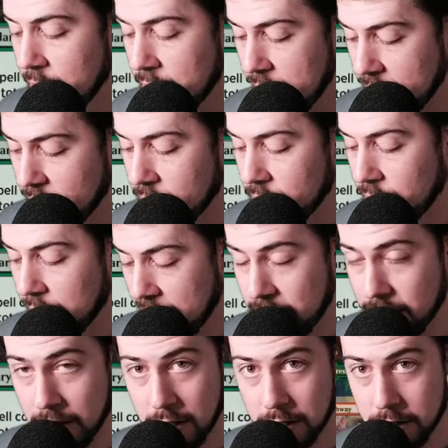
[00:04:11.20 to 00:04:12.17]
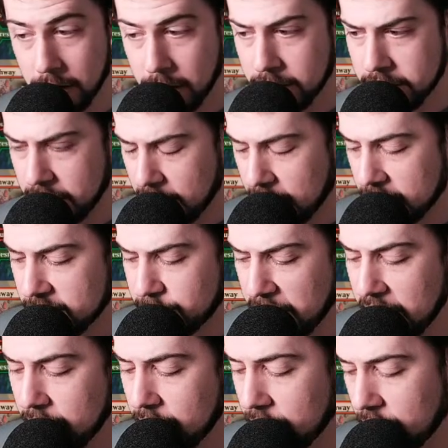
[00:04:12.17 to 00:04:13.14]
Yeah, Landlock Hearse.
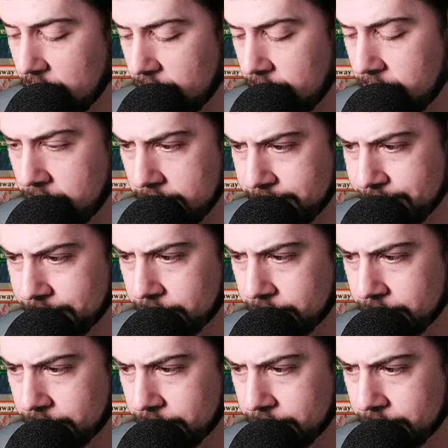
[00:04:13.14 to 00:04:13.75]
Speaking of